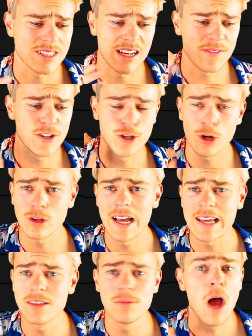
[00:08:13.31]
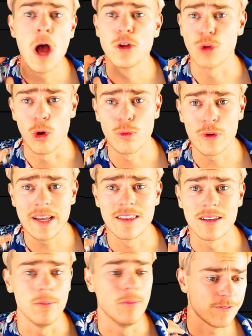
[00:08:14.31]
And if you don't like them, don't read
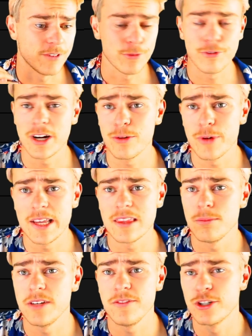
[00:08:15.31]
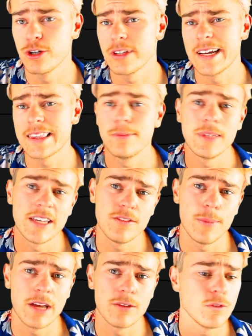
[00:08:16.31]
them. Feel free to read them. And if you don't like them, leave a
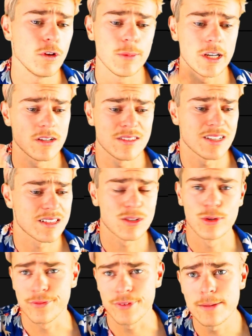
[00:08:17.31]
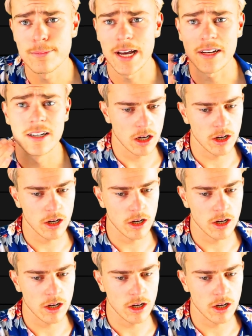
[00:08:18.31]
bad review, because that's good feedback.